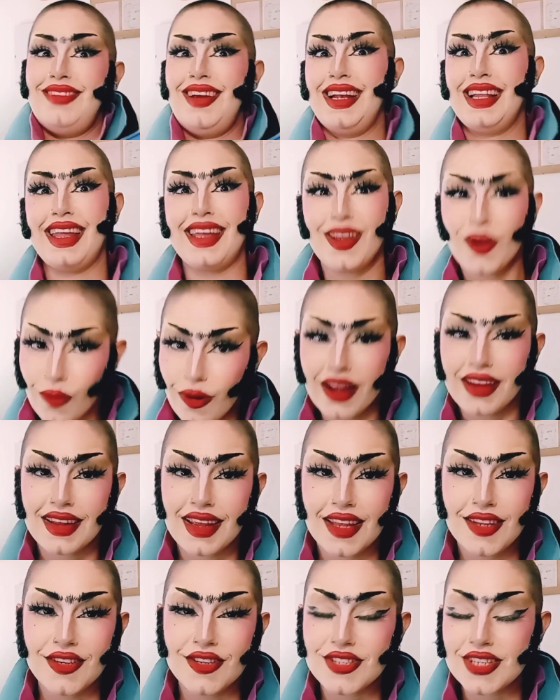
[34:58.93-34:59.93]
like, what
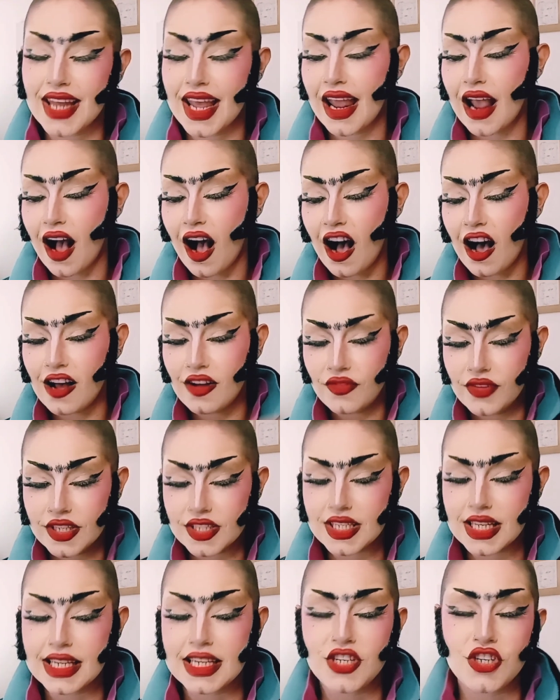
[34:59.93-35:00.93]
can you say?
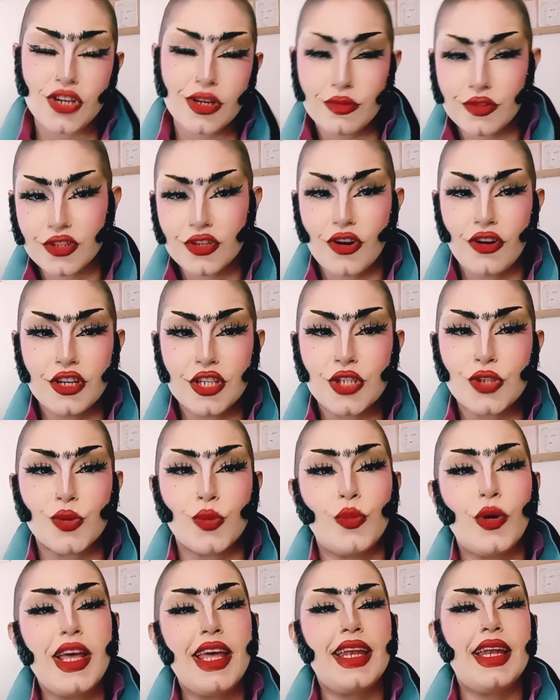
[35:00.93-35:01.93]
Obviously, she was going to
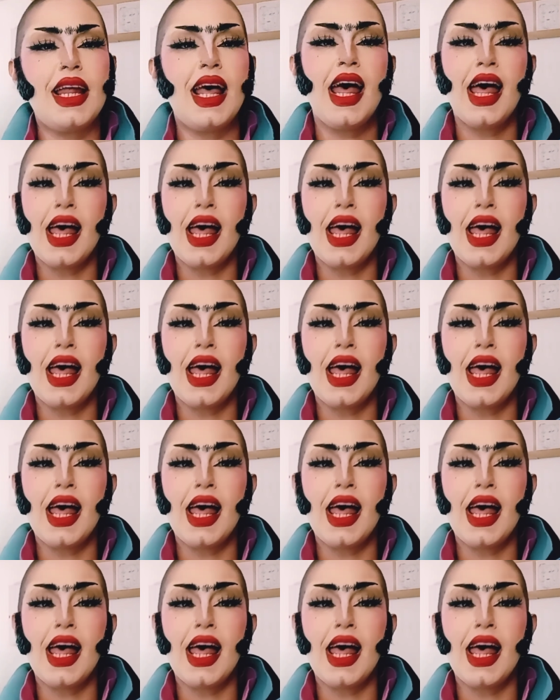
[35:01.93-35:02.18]
win.